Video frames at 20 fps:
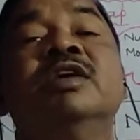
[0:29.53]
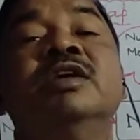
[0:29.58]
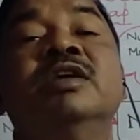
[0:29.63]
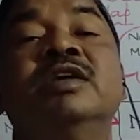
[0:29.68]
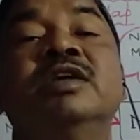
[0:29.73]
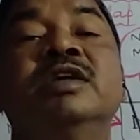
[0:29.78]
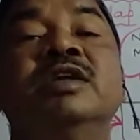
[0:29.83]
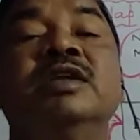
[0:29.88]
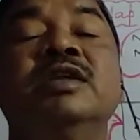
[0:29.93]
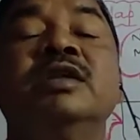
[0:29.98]

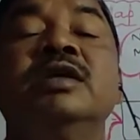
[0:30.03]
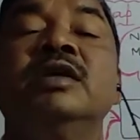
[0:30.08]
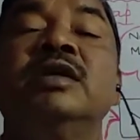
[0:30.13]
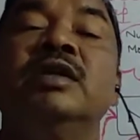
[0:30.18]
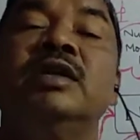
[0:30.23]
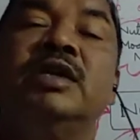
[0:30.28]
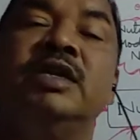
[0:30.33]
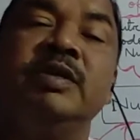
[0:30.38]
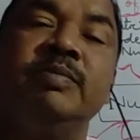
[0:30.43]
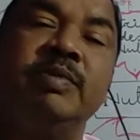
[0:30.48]
in
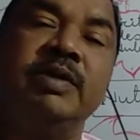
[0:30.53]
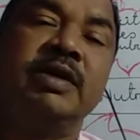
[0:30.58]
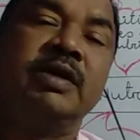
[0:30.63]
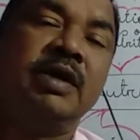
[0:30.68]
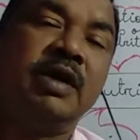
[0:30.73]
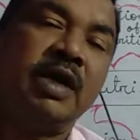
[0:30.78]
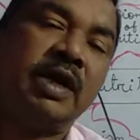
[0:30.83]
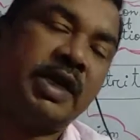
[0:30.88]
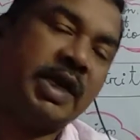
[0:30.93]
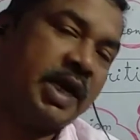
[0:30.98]
living
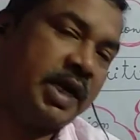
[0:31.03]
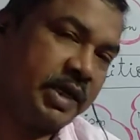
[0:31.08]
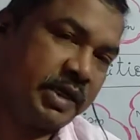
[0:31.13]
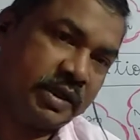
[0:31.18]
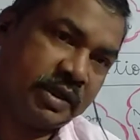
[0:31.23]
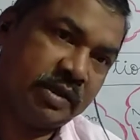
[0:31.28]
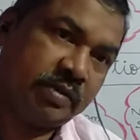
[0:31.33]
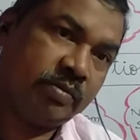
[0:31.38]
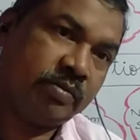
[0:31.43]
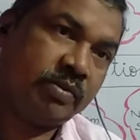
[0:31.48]

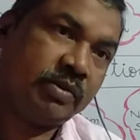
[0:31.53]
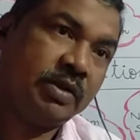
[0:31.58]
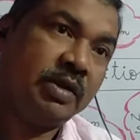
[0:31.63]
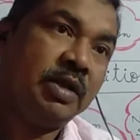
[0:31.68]
organisms.